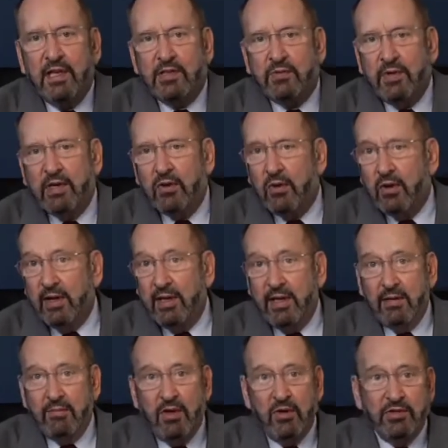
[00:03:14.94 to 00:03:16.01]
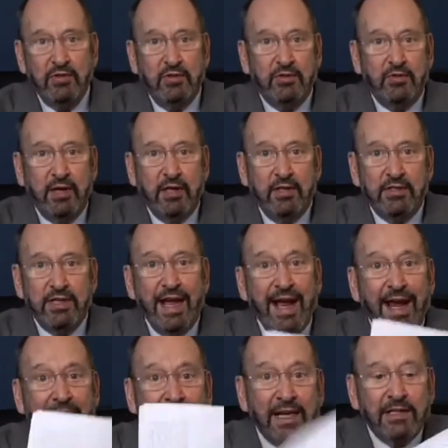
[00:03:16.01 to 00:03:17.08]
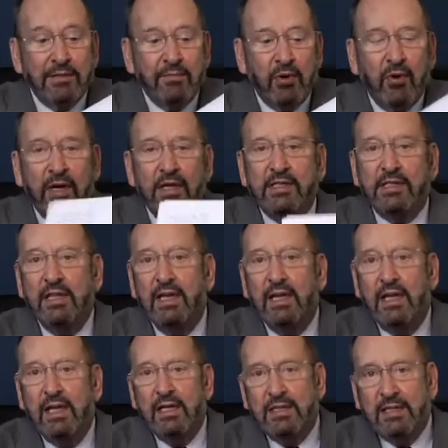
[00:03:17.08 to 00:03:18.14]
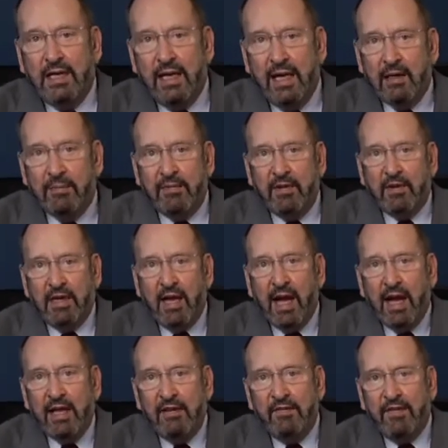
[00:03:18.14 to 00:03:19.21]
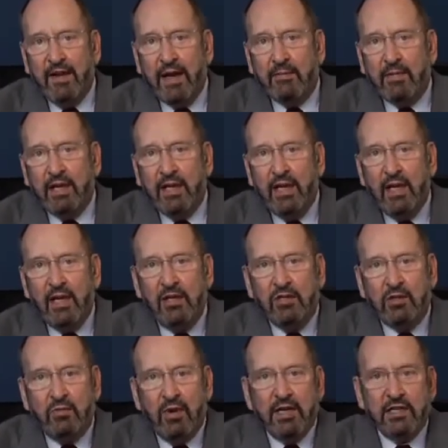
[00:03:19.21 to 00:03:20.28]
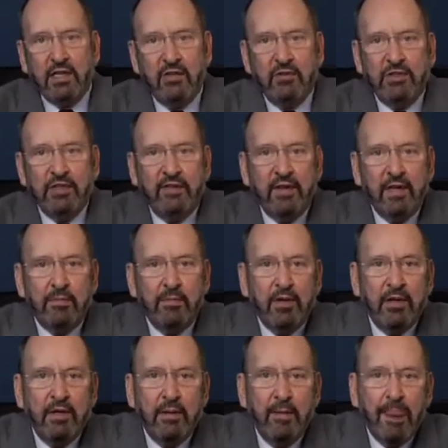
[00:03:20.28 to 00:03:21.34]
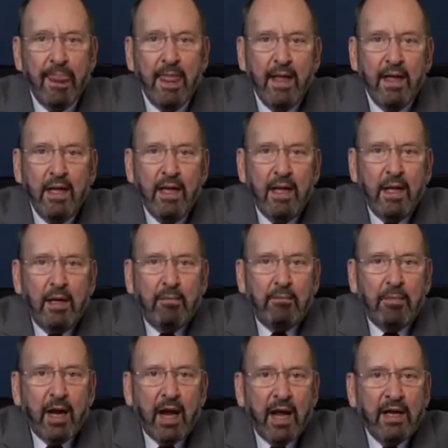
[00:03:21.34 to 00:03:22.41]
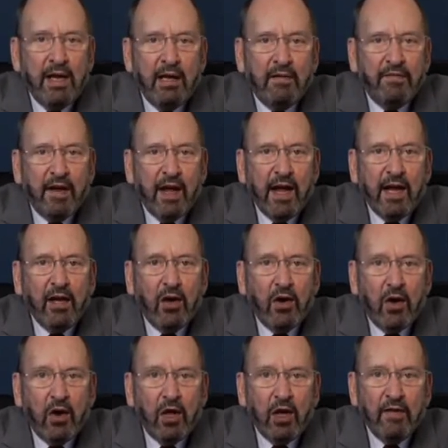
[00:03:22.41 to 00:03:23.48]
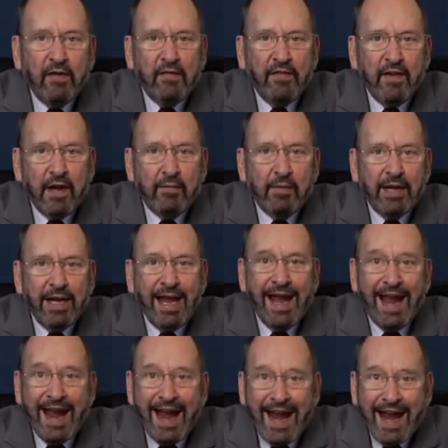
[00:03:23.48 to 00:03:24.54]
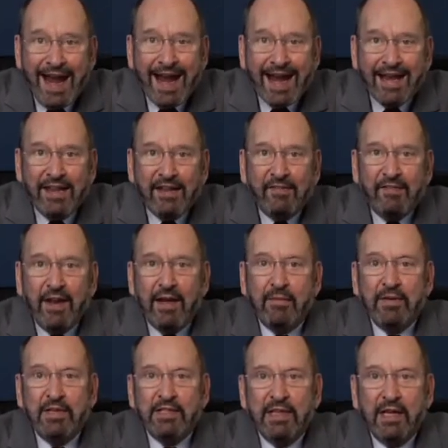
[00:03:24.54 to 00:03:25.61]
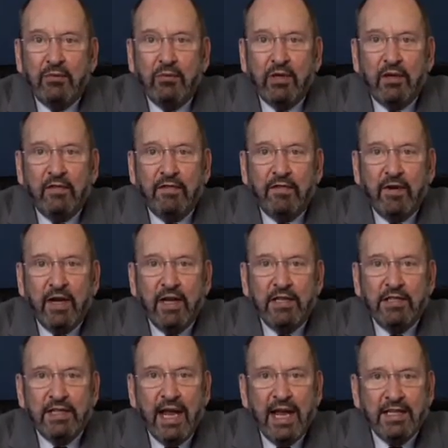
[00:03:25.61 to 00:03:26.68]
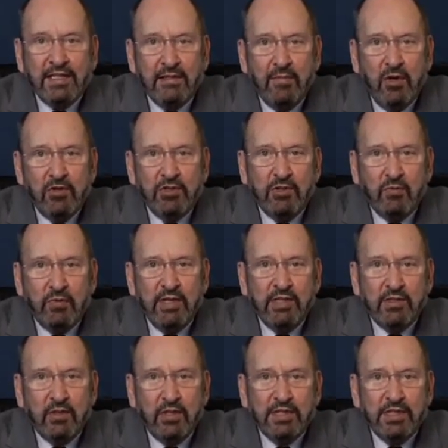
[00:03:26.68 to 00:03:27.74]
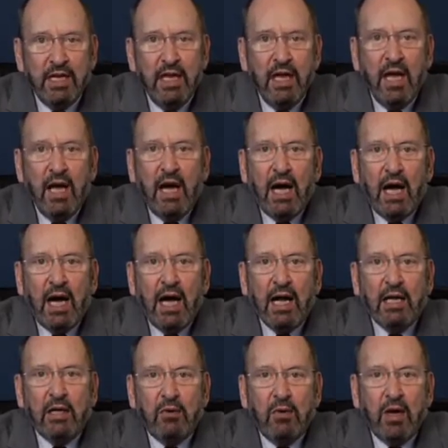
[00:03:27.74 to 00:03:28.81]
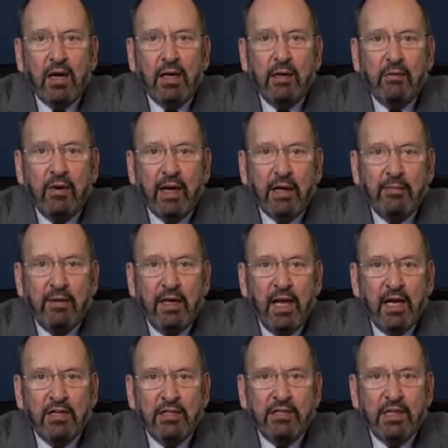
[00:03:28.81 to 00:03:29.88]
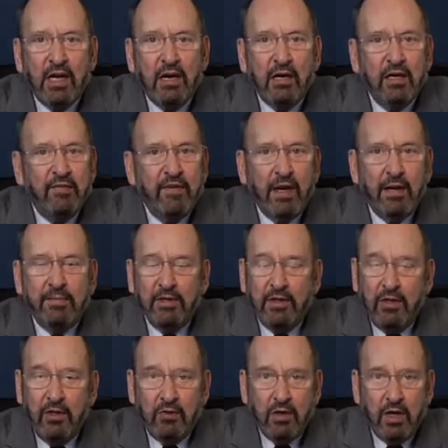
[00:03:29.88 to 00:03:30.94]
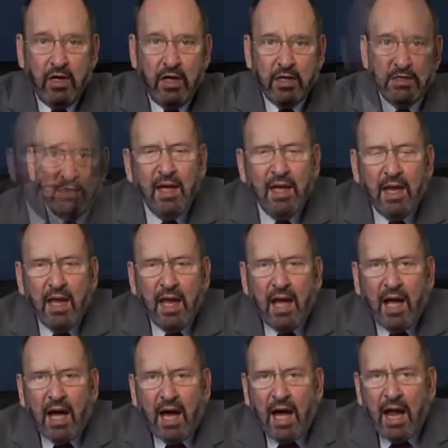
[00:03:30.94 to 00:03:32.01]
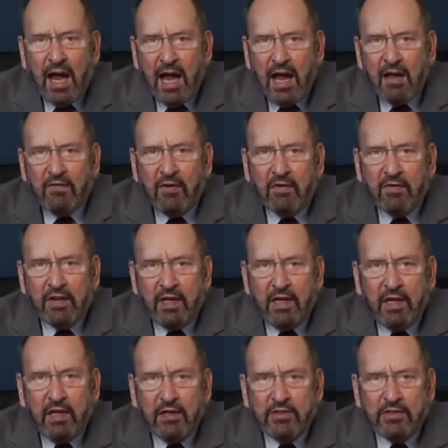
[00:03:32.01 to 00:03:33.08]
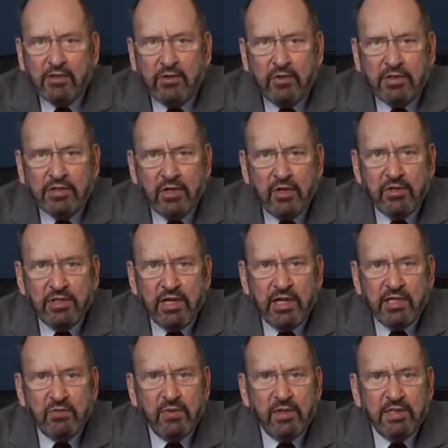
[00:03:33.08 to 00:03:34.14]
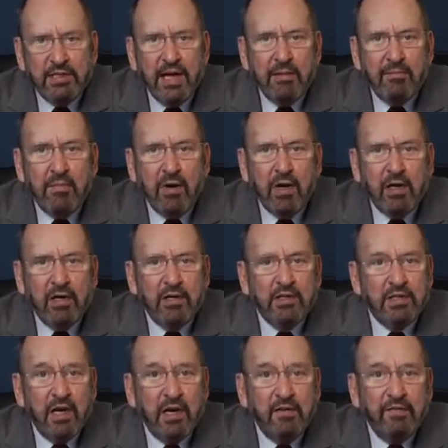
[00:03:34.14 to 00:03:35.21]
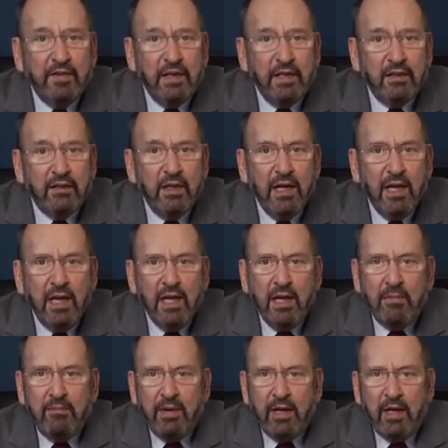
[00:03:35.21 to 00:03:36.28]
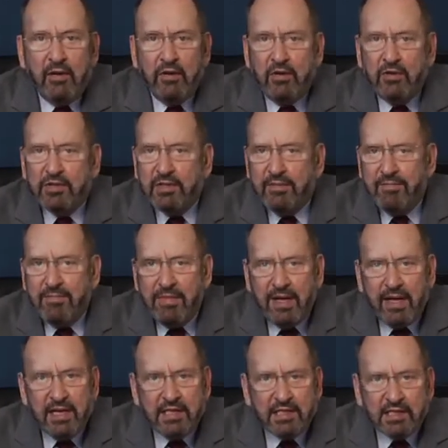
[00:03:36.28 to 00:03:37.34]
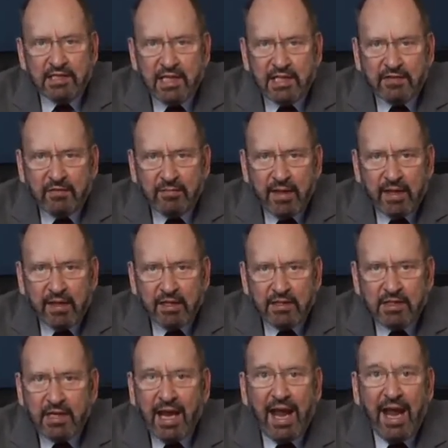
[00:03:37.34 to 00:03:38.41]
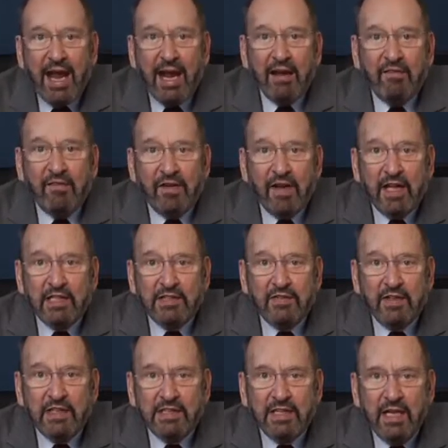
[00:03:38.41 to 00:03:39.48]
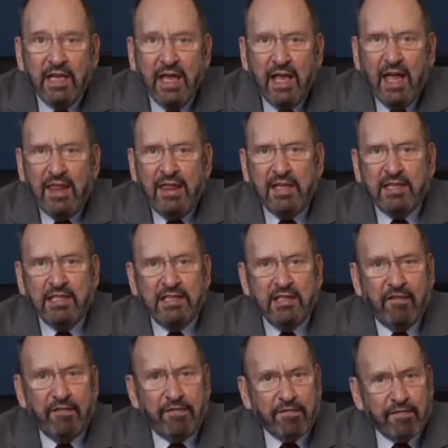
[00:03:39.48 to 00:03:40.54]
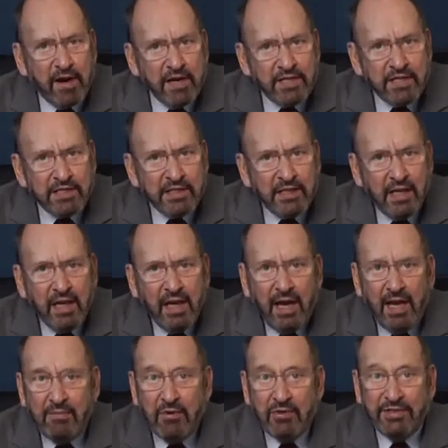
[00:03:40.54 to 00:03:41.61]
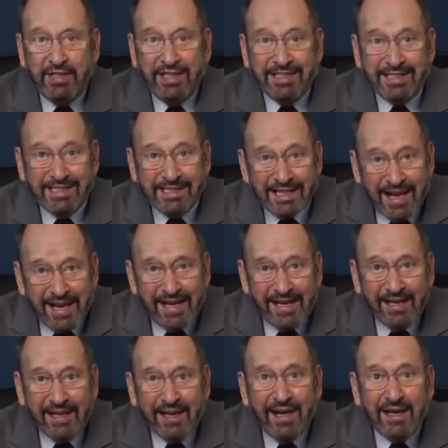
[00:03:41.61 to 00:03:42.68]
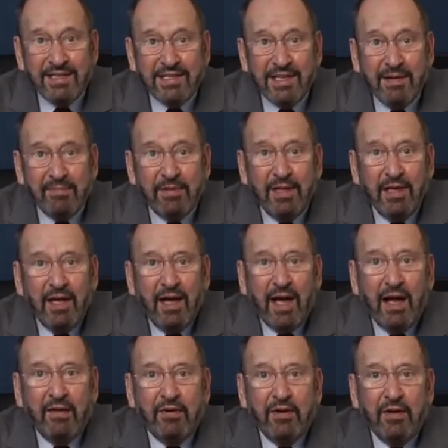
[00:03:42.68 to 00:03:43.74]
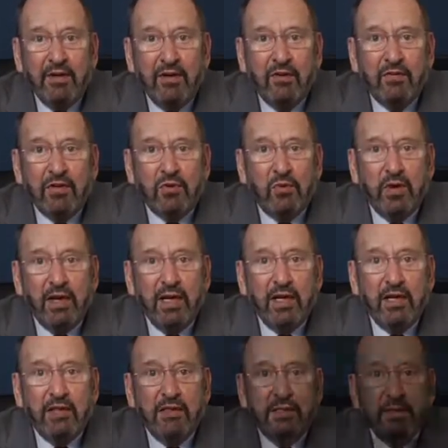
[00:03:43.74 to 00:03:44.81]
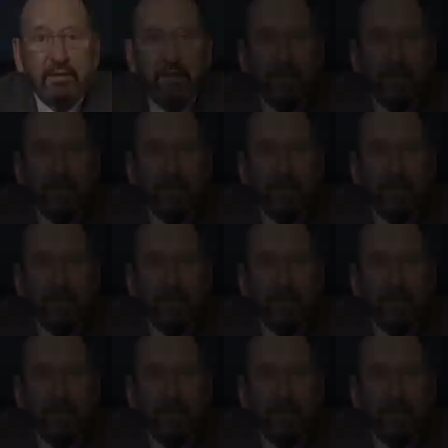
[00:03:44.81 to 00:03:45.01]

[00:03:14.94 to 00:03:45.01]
is recording the emotional triggers and action points to help guide the family to resolution of their burden. By identifying all of the family and the family's network of friends as an emotional resource, high-quality recommendations are developed at no cost. I have, over the years, through association with the top marketers in our field, been introduced to many successful methods and philosophies. This is the freshest and most exciting concept I've heard in over 20 years.